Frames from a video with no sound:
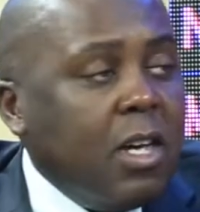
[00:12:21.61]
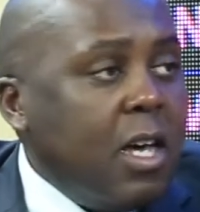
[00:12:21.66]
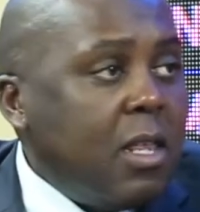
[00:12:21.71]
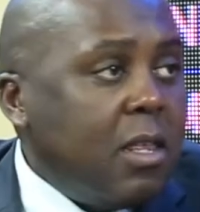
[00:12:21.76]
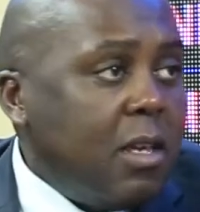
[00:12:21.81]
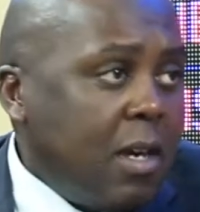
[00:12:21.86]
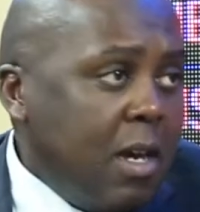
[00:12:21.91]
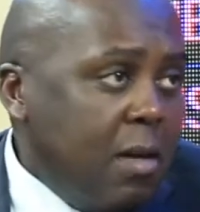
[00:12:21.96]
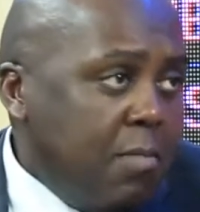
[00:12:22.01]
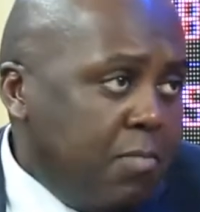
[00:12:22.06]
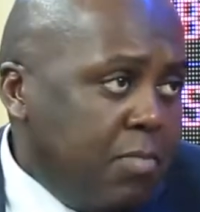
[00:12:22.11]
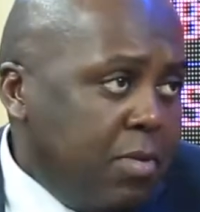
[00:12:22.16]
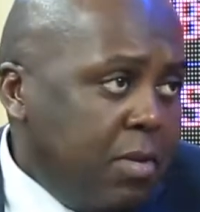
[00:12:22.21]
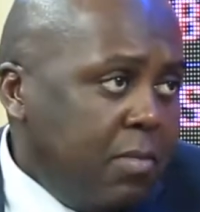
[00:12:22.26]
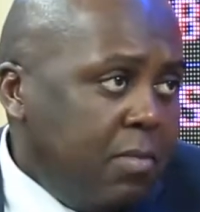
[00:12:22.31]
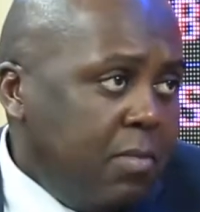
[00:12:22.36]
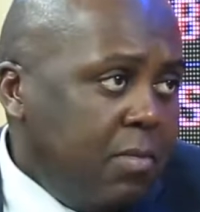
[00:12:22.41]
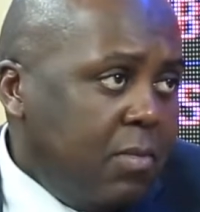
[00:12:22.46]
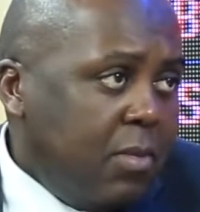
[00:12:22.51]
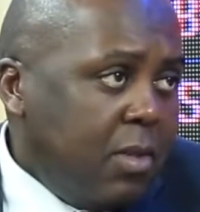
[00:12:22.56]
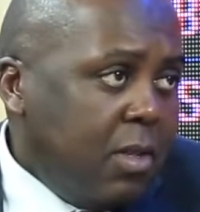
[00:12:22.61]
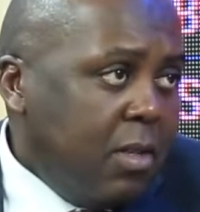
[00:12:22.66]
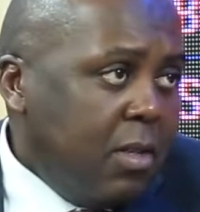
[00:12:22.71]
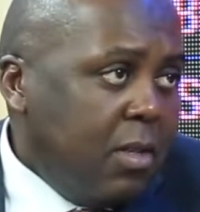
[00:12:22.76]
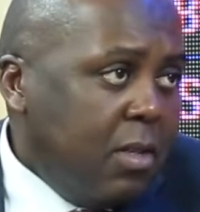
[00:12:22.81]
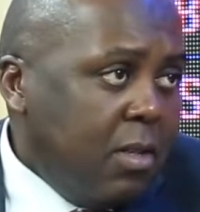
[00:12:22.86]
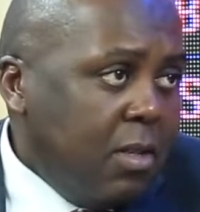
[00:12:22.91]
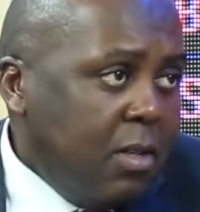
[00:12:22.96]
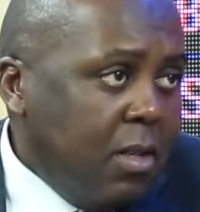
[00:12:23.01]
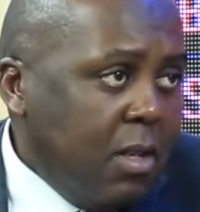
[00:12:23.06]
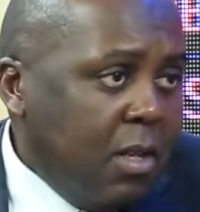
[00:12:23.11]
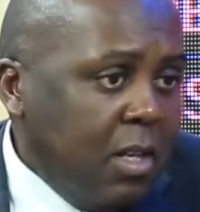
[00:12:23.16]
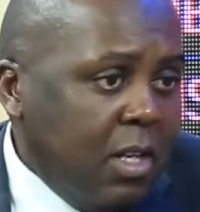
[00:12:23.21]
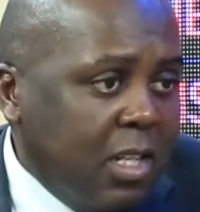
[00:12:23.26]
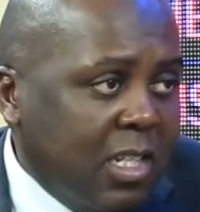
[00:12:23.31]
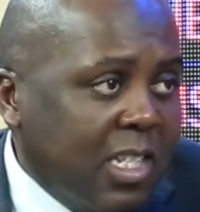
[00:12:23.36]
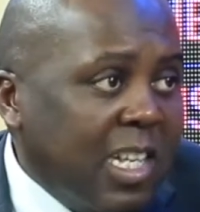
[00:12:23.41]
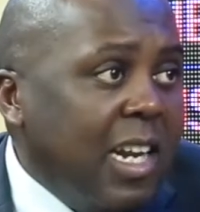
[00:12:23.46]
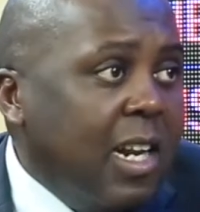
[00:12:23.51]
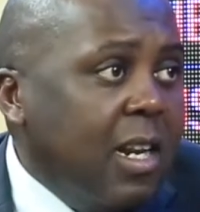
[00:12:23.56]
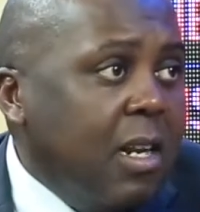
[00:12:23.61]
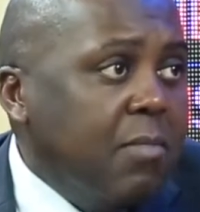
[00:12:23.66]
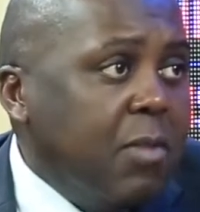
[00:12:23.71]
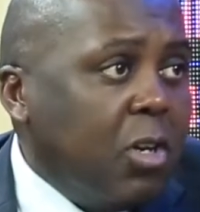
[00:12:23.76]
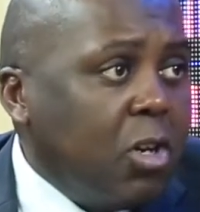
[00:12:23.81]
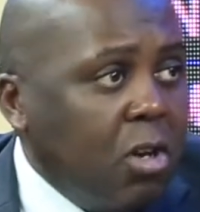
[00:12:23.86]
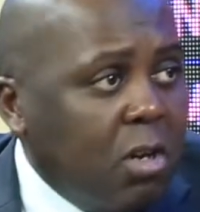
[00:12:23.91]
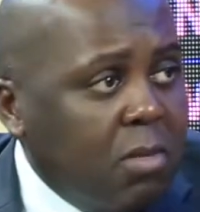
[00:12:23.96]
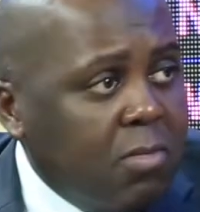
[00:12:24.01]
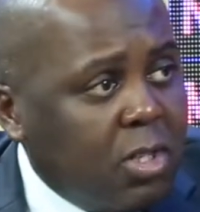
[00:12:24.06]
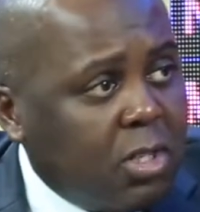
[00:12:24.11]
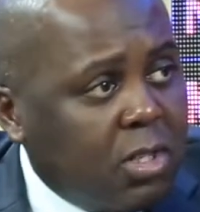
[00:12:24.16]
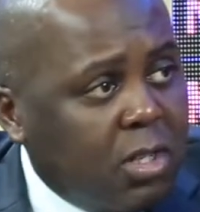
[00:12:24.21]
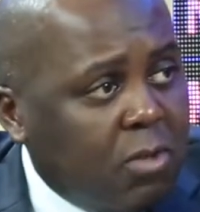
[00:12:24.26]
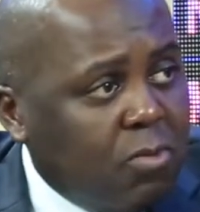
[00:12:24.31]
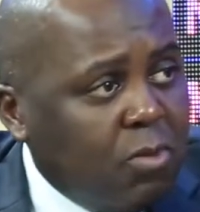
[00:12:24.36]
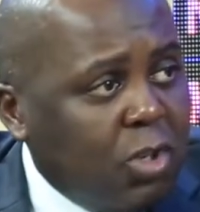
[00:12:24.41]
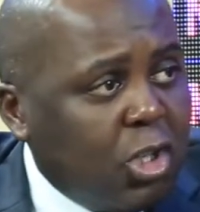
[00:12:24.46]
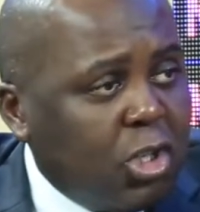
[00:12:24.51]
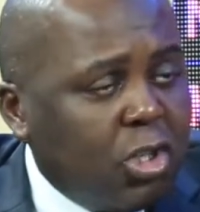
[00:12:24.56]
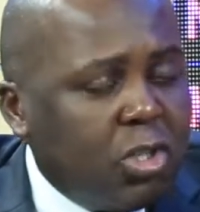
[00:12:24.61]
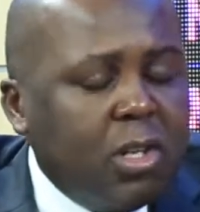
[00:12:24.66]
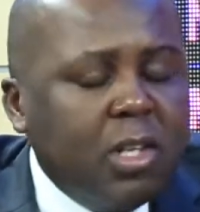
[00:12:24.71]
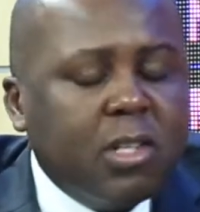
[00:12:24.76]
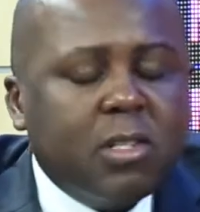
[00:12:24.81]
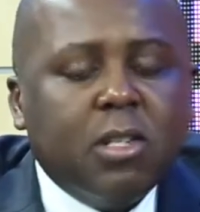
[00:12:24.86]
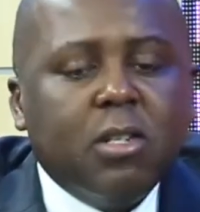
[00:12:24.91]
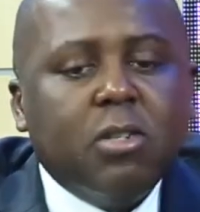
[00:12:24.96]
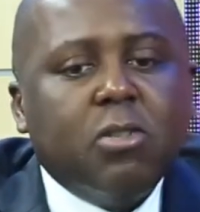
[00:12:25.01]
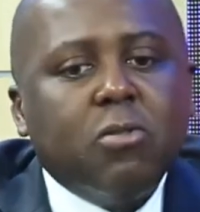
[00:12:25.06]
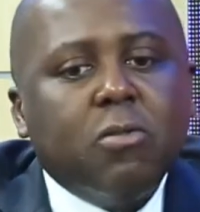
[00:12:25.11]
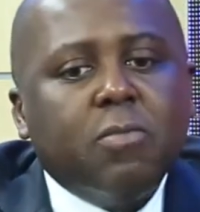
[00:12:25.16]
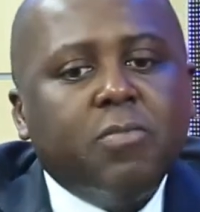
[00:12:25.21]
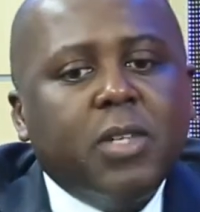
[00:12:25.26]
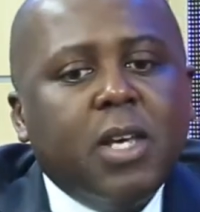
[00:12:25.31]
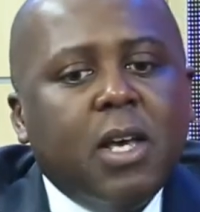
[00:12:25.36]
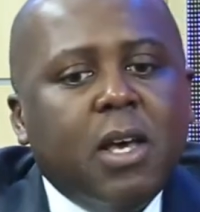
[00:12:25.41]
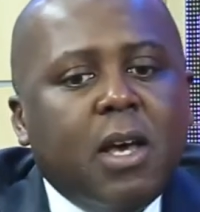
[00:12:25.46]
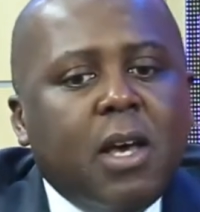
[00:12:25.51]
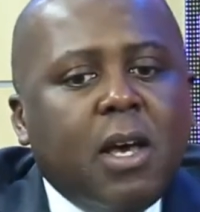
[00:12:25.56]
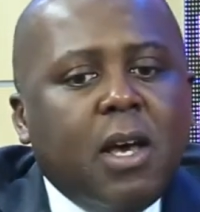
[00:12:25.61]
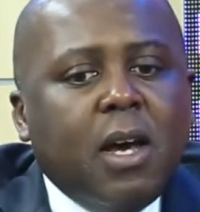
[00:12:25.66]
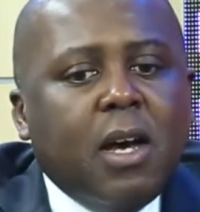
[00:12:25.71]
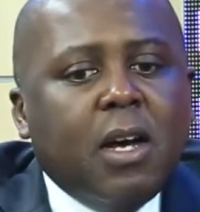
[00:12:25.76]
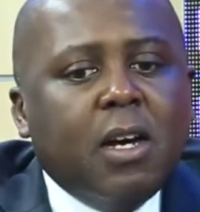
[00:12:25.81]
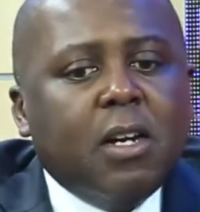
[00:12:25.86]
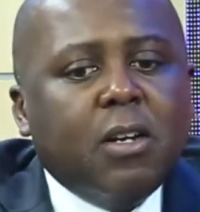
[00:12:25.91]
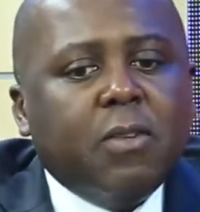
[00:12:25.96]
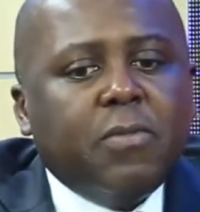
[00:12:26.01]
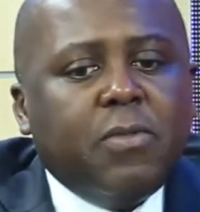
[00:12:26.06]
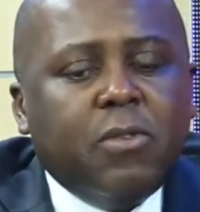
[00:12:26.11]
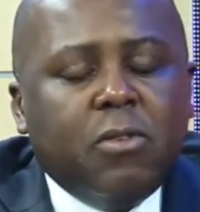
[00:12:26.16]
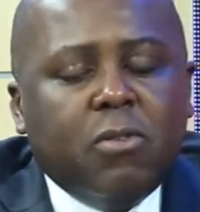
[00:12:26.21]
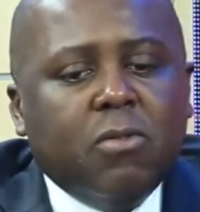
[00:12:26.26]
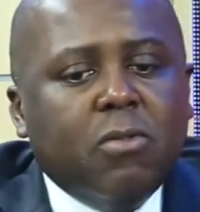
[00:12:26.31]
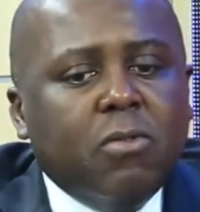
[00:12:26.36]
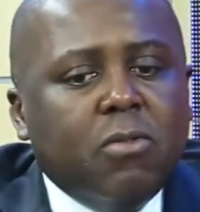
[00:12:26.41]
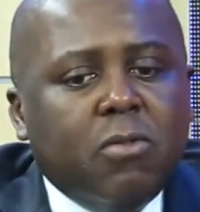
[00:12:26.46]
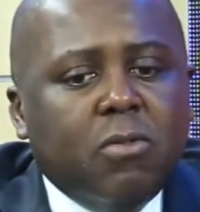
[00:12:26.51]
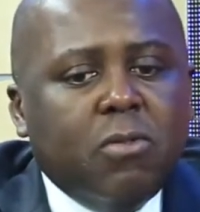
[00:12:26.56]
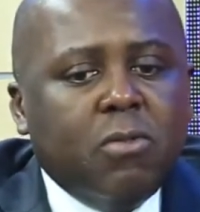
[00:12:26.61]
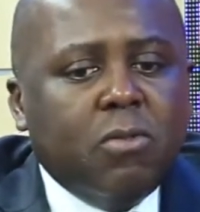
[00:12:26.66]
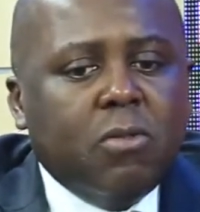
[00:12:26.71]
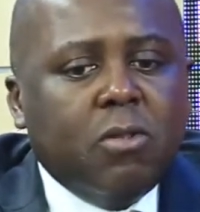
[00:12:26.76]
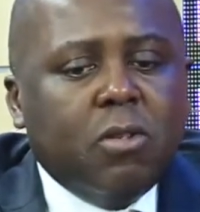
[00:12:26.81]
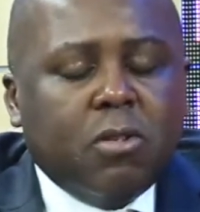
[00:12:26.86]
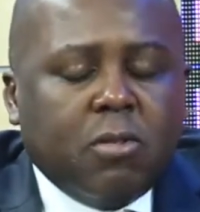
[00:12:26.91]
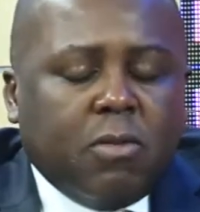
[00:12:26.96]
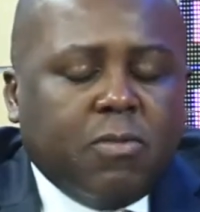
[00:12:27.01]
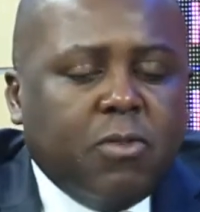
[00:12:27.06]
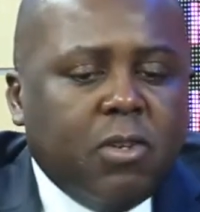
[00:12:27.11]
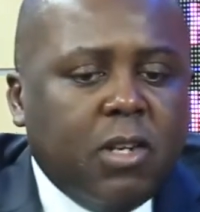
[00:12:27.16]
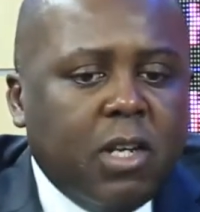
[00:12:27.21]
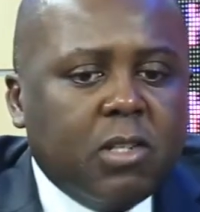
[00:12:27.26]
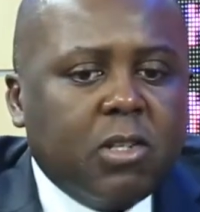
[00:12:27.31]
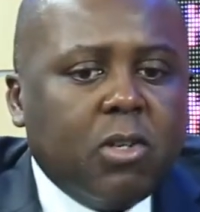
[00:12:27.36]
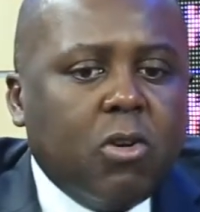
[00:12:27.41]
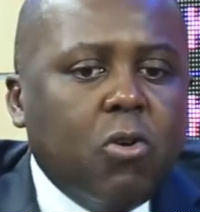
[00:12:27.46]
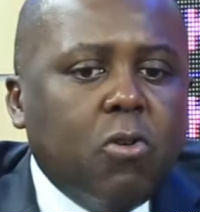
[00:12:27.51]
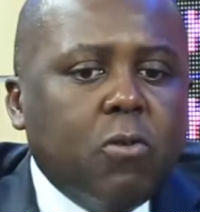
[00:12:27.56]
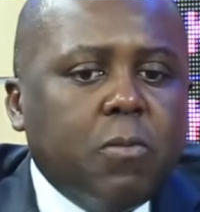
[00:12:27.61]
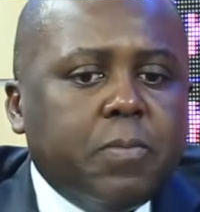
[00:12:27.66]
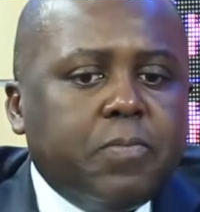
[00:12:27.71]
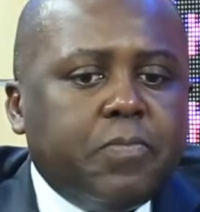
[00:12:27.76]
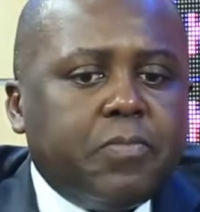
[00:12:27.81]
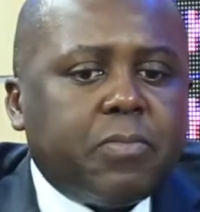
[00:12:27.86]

Arthur Kamp uh, the Sanlam economist that we just listened to mm. a few, you know, a few days ago